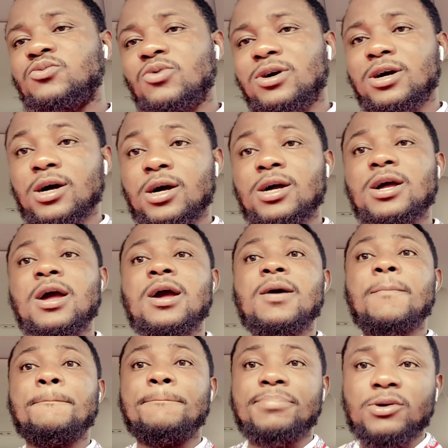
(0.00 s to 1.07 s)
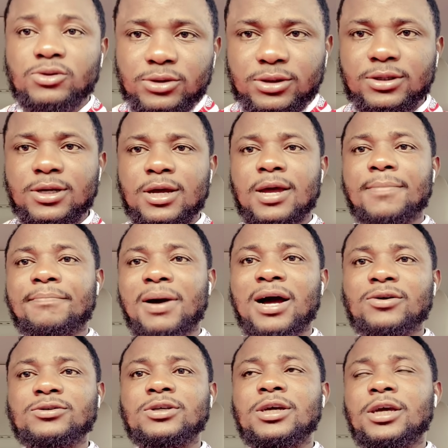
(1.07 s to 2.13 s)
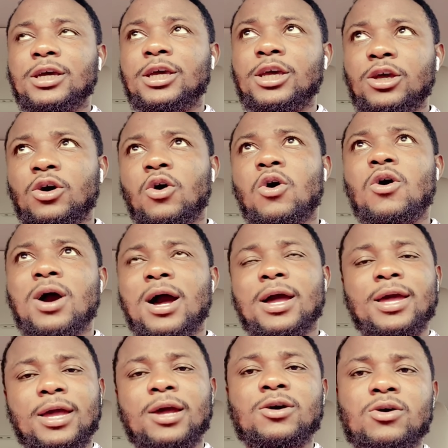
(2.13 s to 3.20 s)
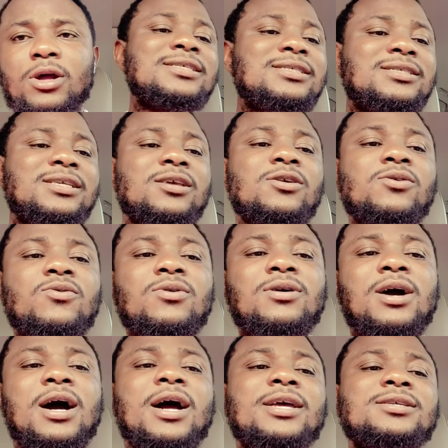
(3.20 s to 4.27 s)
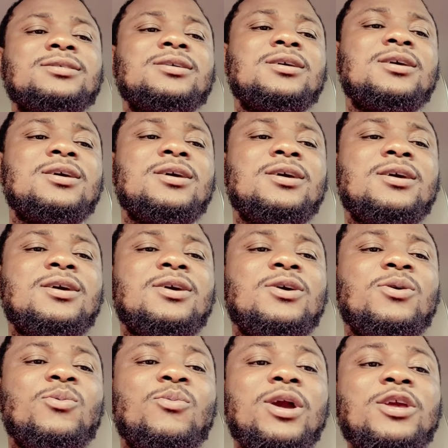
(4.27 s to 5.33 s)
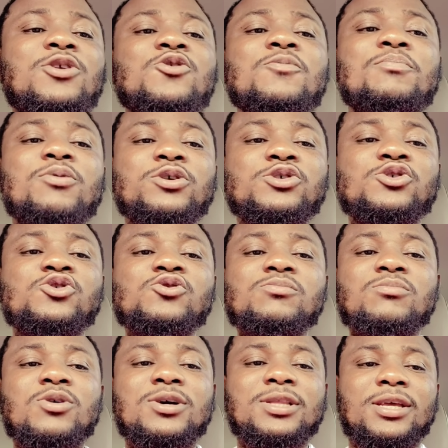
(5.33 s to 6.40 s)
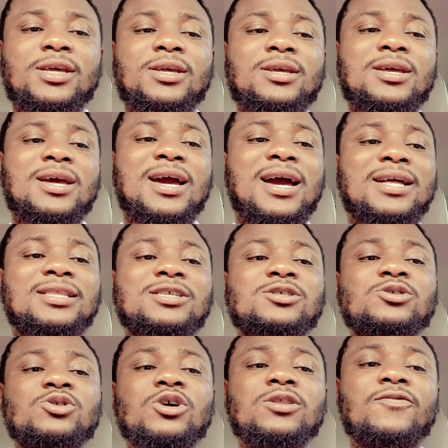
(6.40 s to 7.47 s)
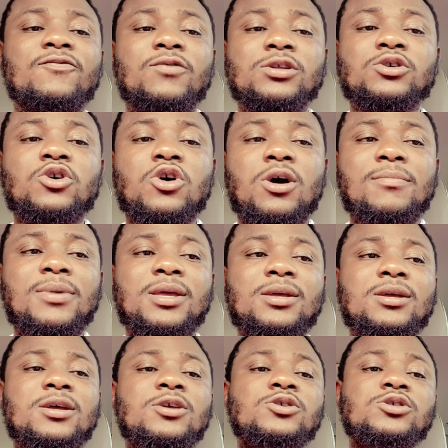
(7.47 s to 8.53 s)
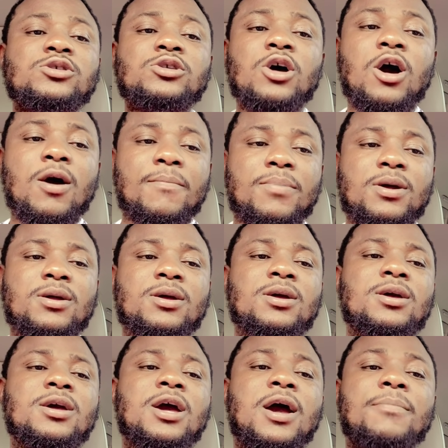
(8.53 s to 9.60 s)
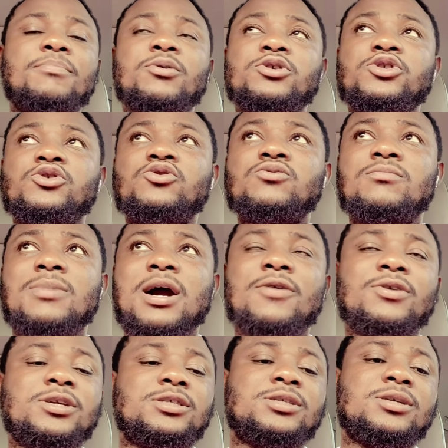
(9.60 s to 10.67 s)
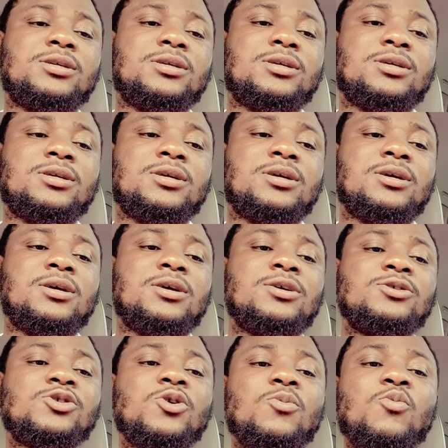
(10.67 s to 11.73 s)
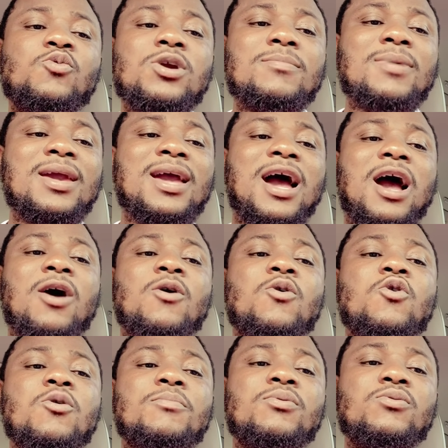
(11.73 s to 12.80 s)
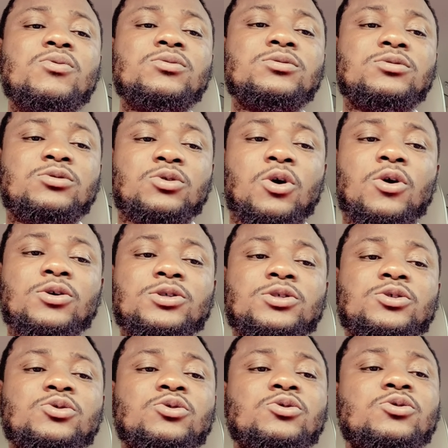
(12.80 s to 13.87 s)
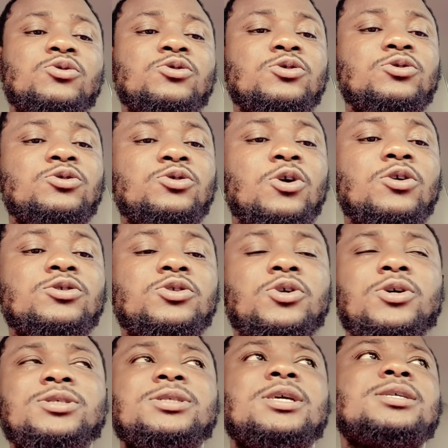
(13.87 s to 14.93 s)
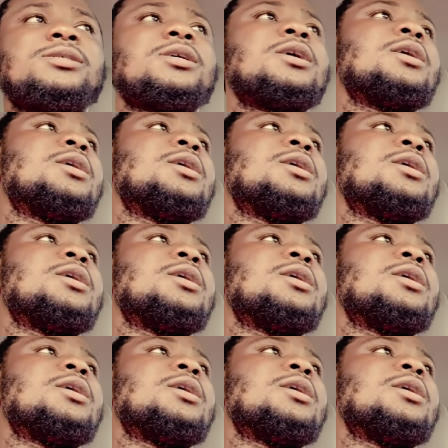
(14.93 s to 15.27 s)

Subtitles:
worker boast about he or her? Single guys, when you pursue money and it's not forthcoming, stop and pursue marriage. Some women are open doors to your success.